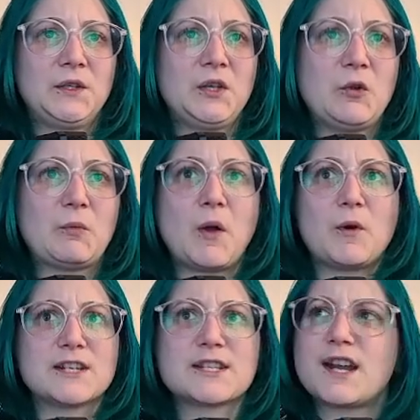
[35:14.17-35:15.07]
but I want
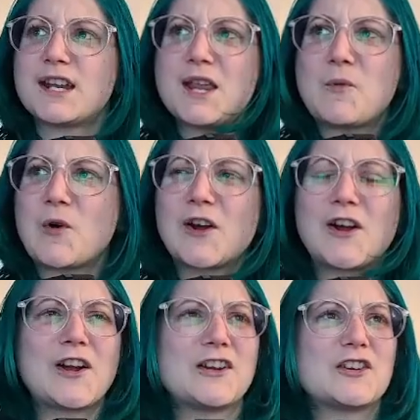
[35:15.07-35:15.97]
to study it
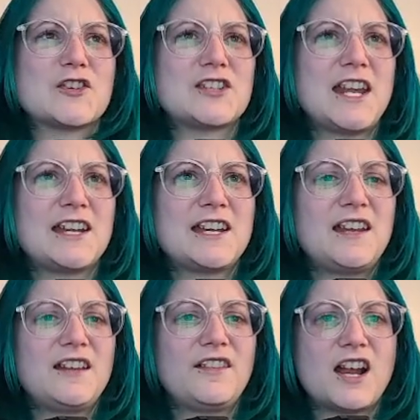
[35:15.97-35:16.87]
more and understand
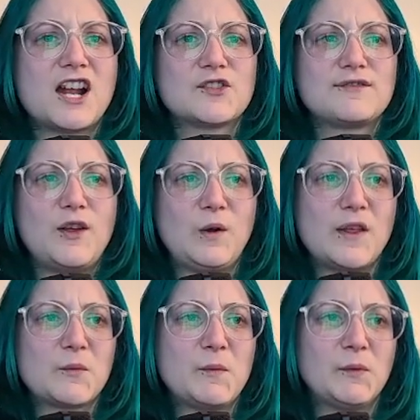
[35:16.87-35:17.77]
it. Like, I just follow
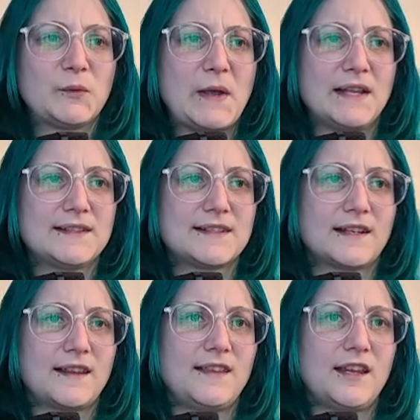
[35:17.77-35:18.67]
other people's bets, and
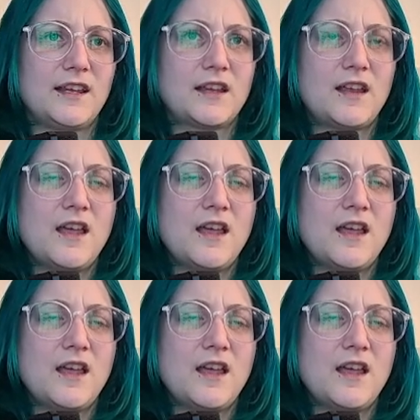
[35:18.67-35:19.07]
I think